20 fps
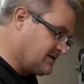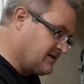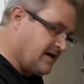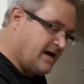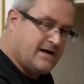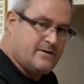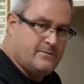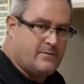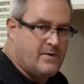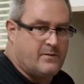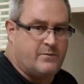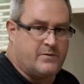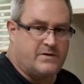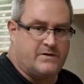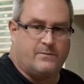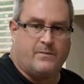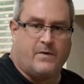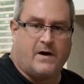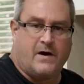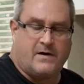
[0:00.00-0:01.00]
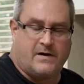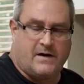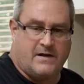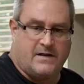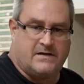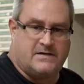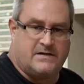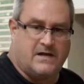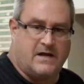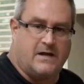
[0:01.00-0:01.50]
line them up with the mark on
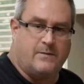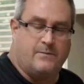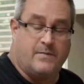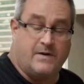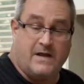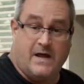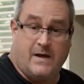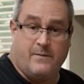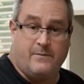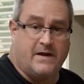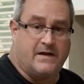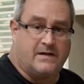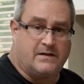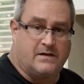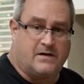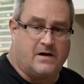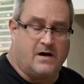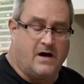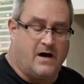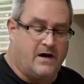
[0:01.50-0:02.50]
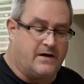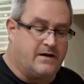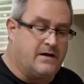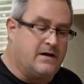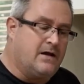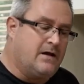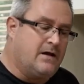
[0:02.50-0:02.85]
the tape, and make the cut.